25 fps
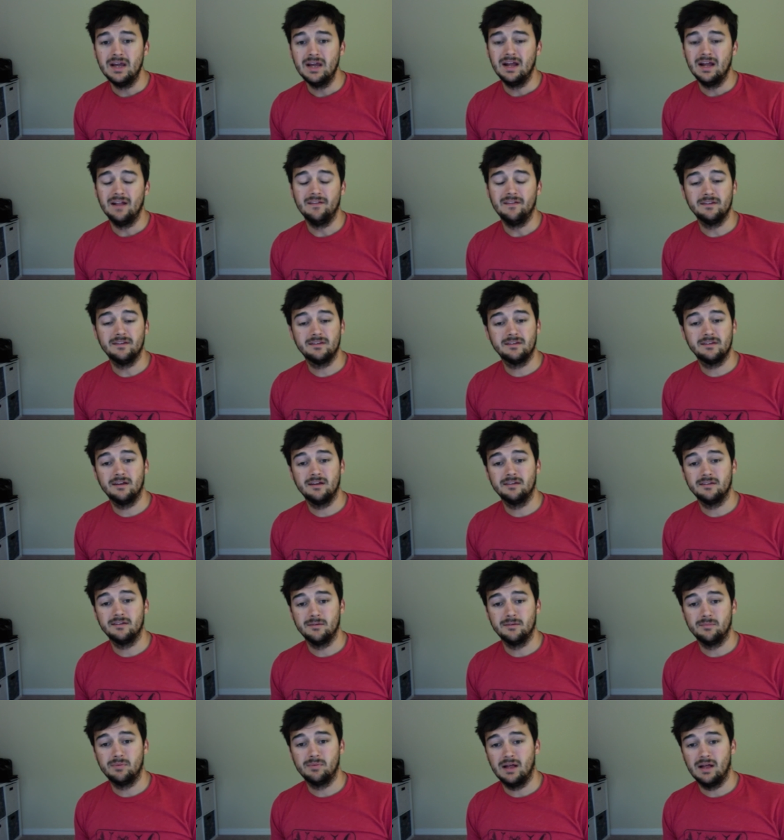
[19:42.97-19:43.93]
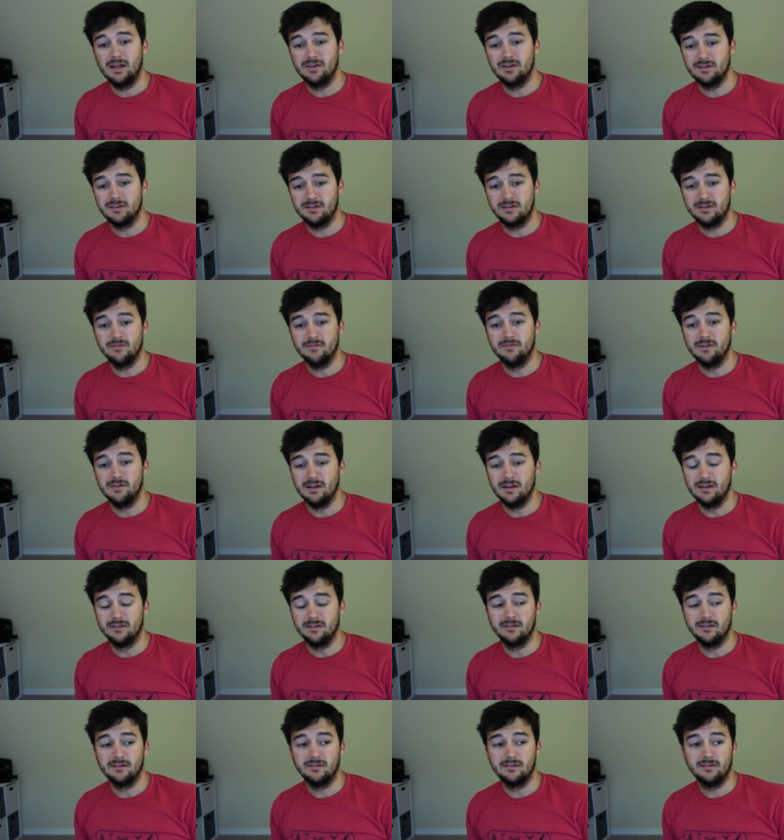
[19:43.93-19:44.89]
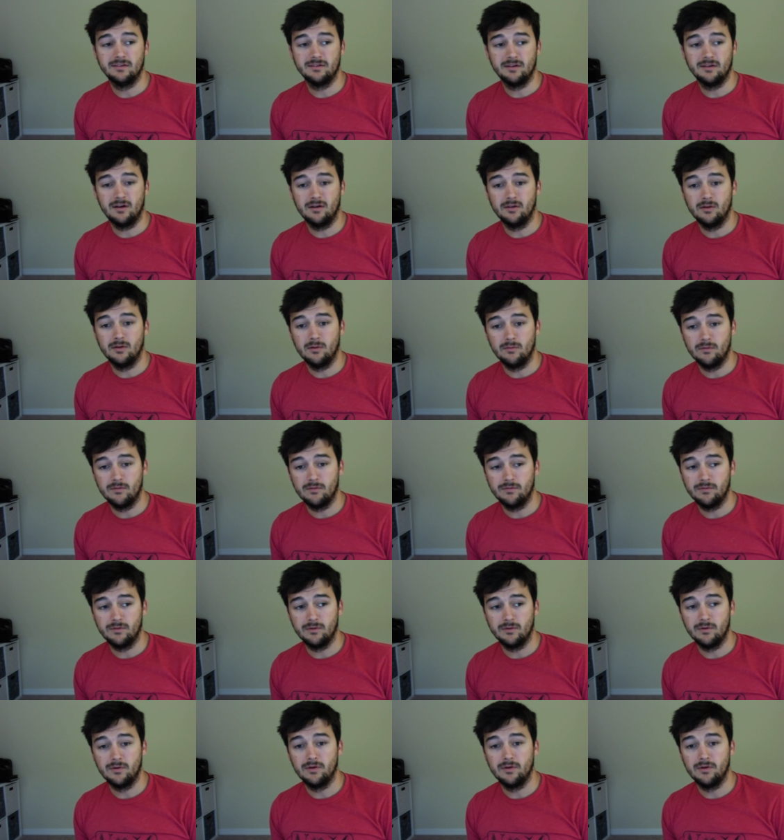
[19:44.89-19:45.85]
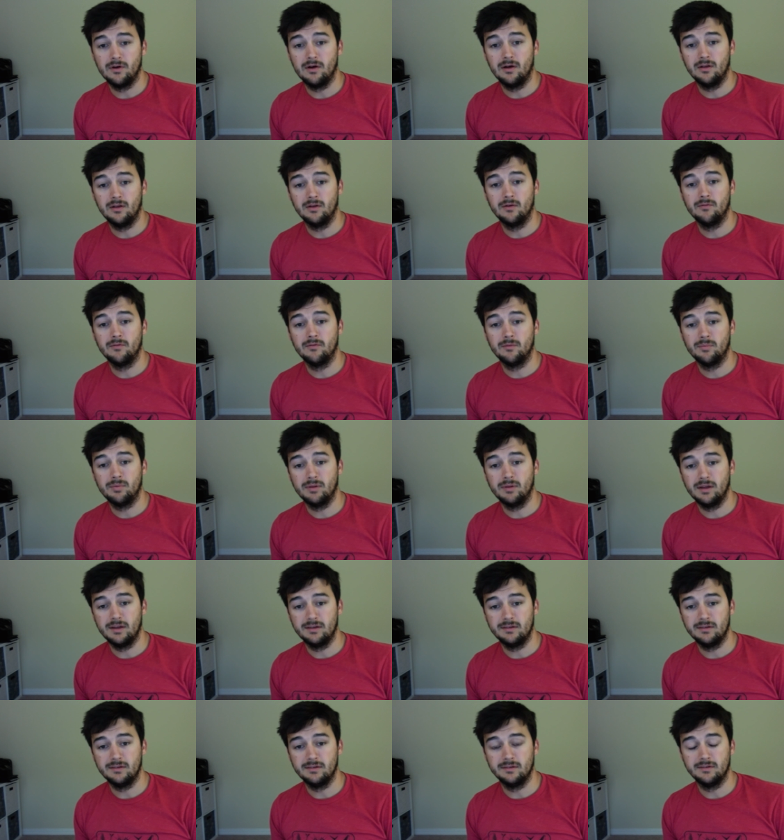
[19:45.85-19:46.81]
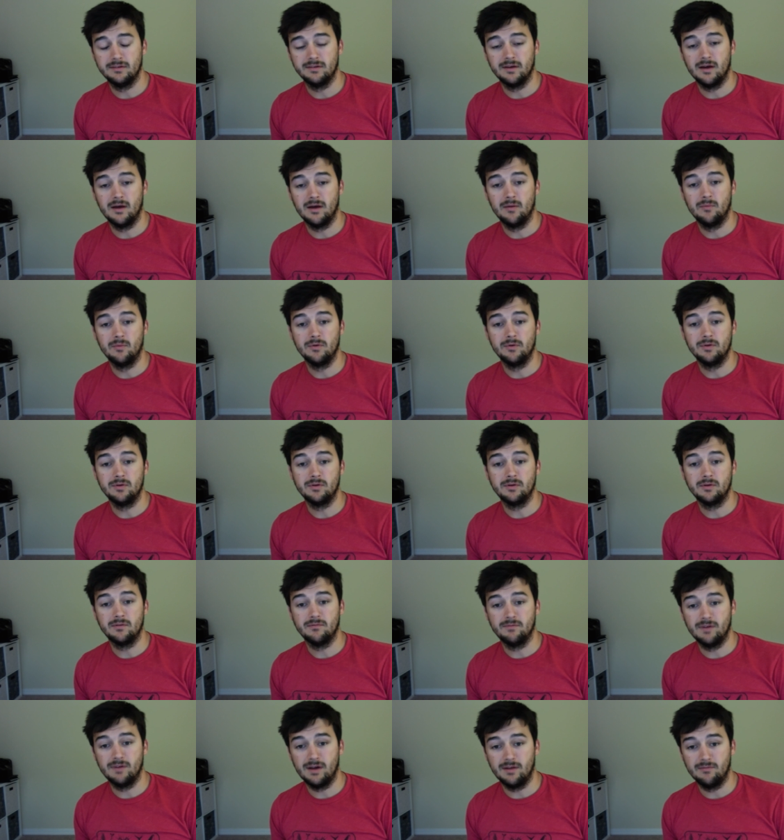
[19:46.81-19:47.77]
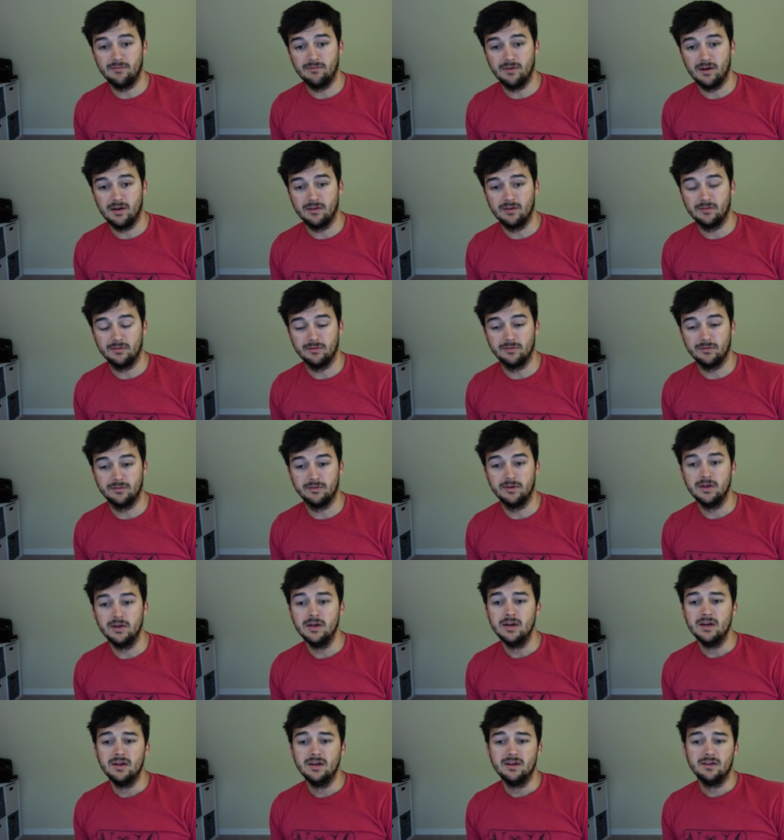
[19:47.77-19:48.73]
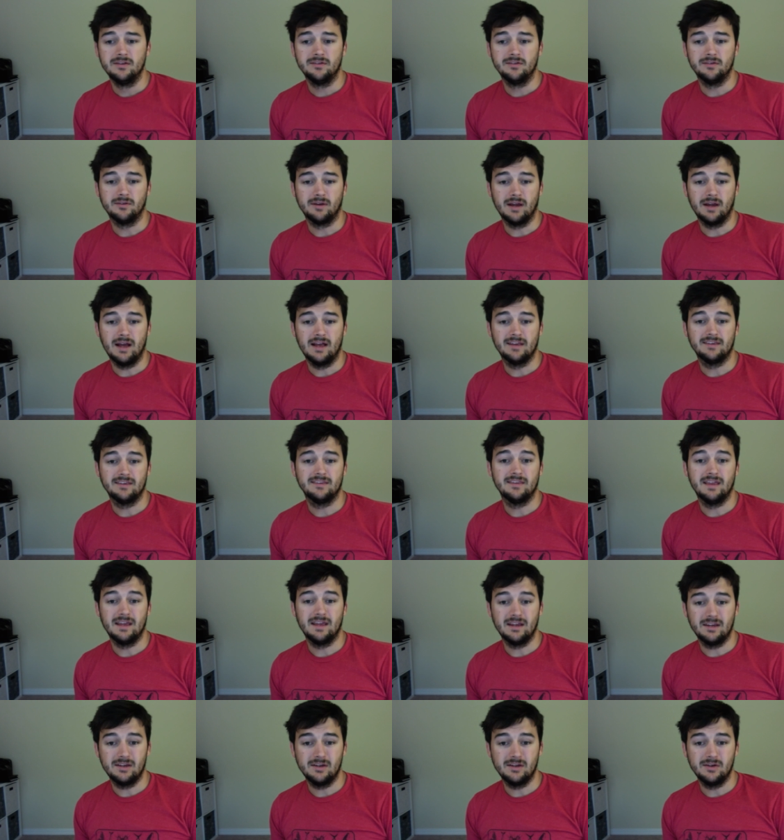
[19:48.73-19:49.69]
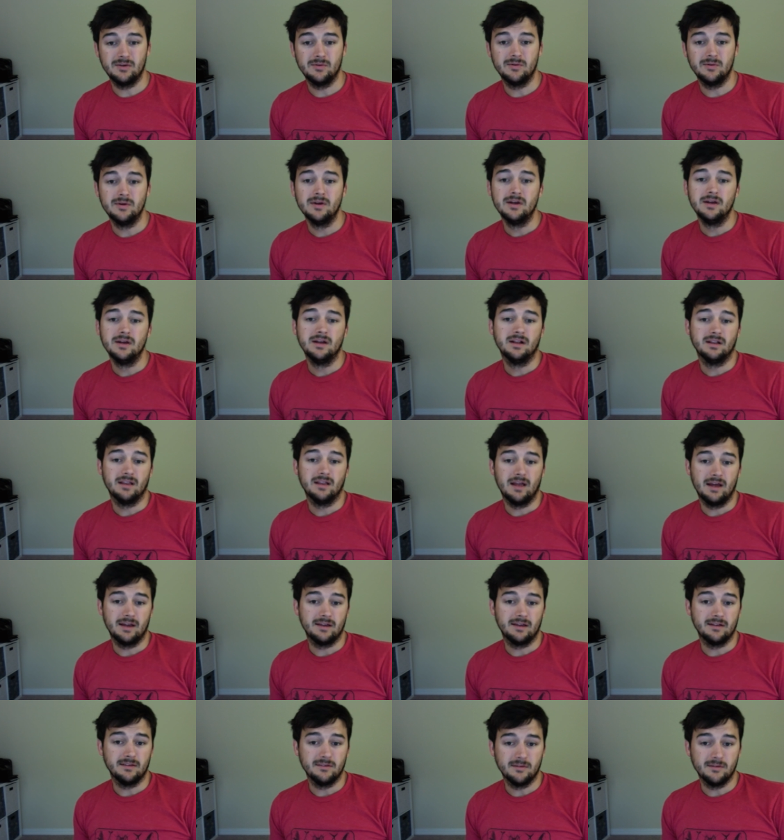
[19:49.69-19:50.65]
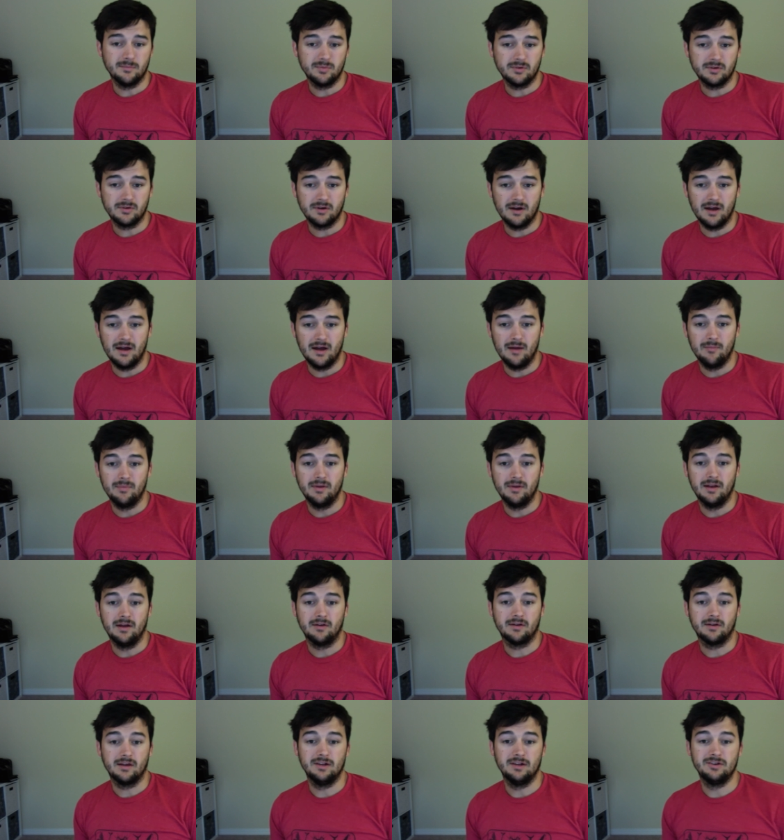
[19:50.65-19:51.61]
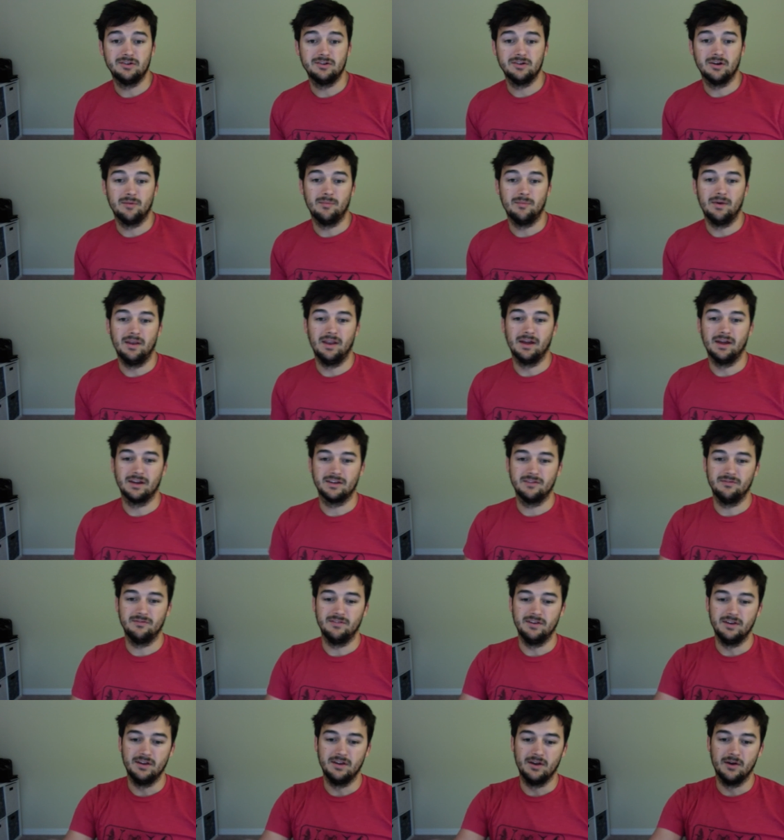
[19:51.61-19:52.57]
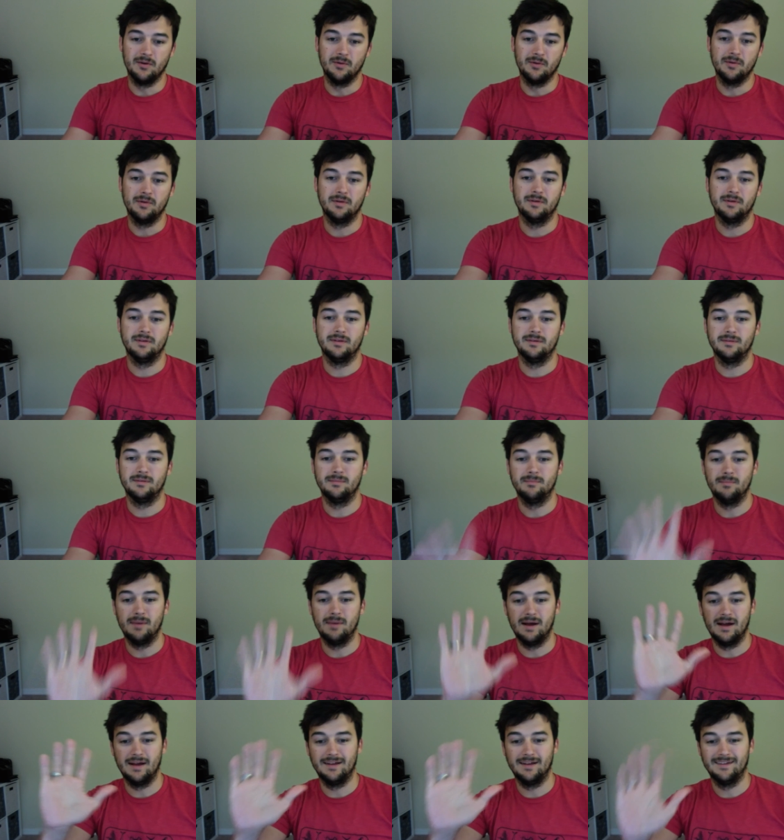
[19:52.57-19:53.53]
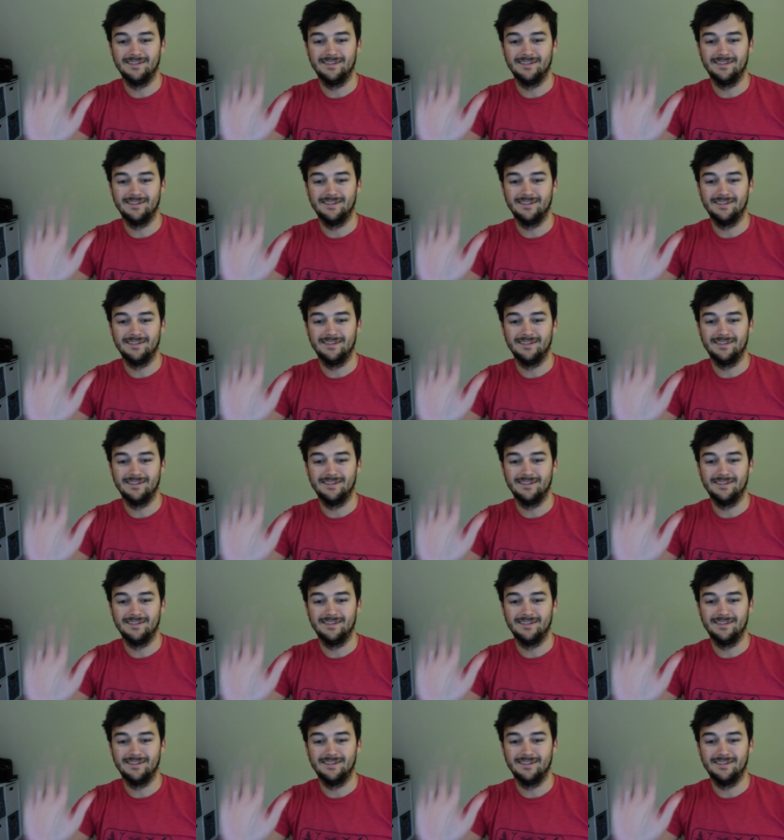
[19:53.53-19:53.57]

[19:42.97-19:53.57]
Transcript: And this doesn't apply just to Venice. This is all over Florida, all over places where you can find fossils. So guys, thank you. Like and subscribe, and I'll catch you on my next video. Bye.